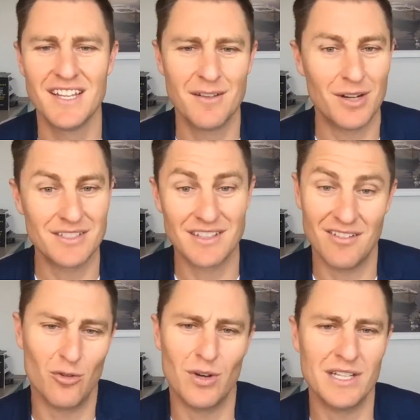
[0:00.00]
My son
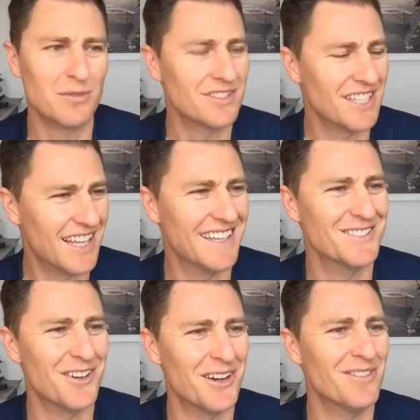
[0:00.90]
always wants the latest
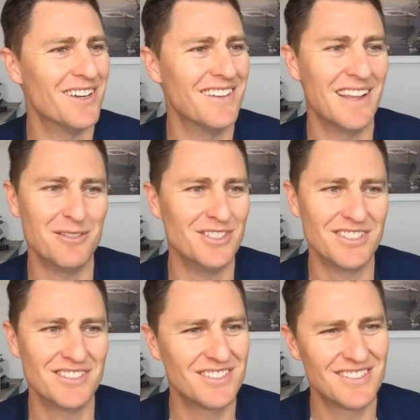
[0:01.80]
iPhone. That would
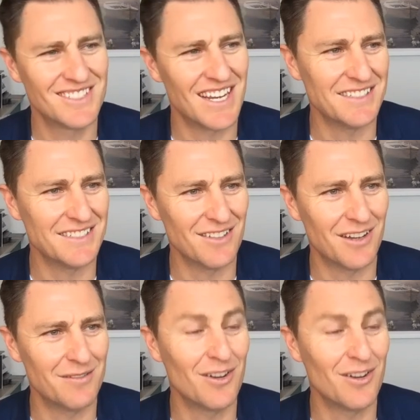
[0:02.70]
just change his life.